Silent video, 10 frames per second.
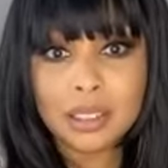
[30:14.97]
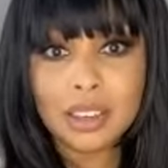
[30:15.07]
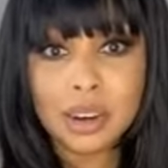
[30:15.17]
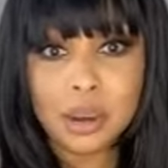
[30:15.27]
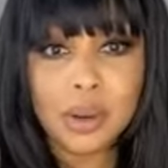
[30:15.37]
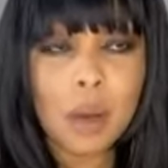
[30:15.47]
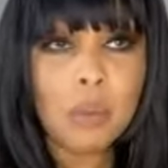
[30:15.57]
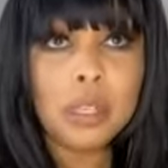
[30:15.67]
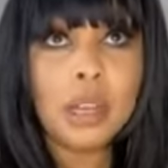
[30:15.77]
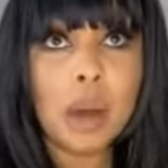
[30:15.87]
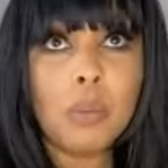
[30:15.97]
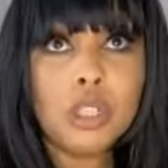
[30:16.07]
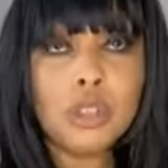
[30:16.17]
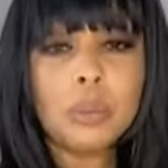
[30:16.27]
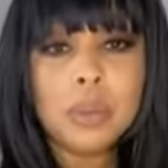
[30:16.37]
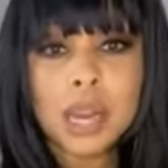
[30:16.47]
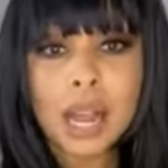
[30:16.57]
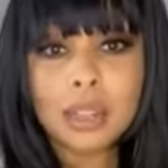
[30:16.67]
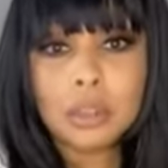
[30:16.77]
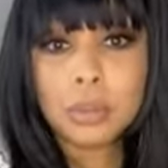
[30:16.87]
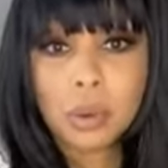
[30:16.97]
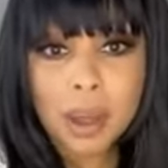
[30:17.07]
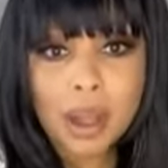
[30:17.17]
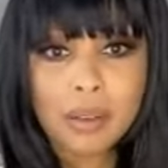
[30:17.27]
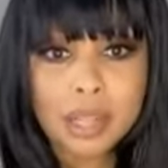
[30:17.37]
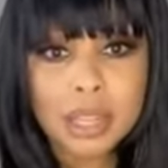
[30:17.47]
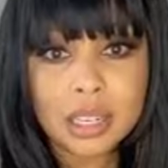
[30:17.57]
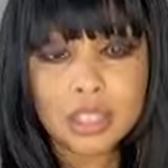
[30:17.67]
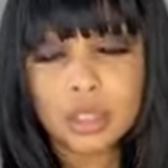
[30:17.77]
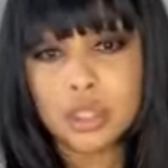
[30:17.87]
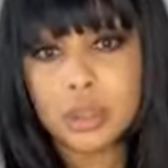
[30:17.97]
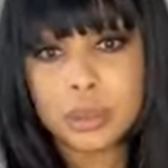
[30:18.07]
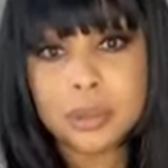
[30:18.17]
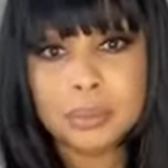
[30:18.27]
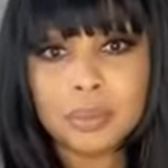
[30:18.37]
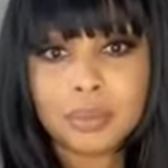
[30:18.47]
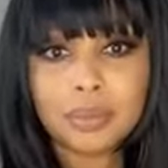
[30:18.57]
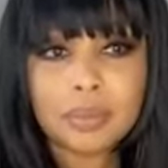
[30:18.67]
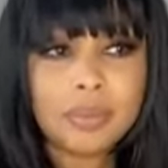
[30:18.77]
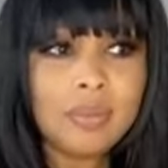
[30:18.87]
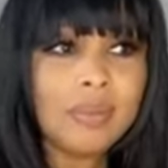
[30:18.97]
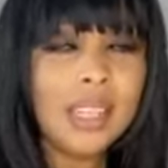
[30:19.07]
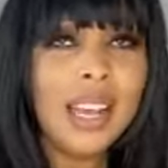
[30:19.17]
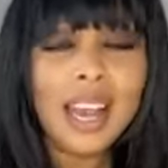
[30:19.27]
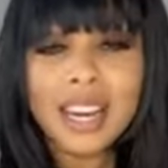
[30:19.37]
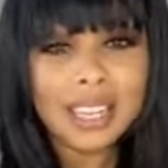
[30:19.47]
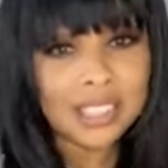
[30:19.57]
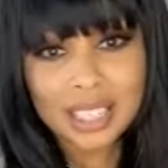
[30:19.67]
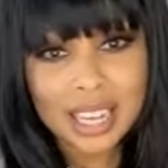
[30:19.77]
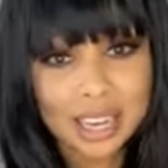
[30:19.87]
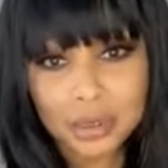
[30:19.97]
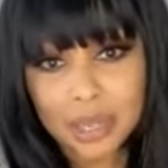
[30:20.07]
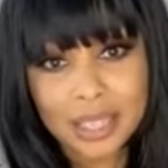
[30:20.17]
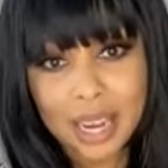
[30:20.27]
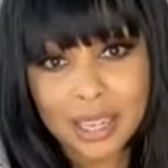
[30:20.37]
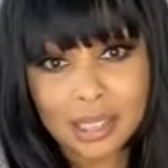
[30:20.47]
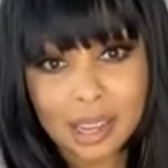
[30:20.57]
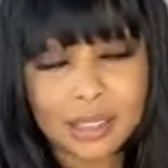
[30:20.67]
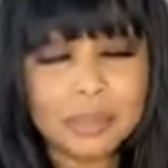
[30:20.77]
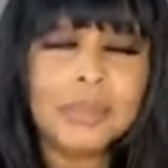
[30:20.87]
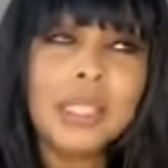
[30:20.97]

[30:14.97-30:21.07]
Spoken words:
I want you to be knowledgeable about everything that you're doing and not just signing on the dotted line.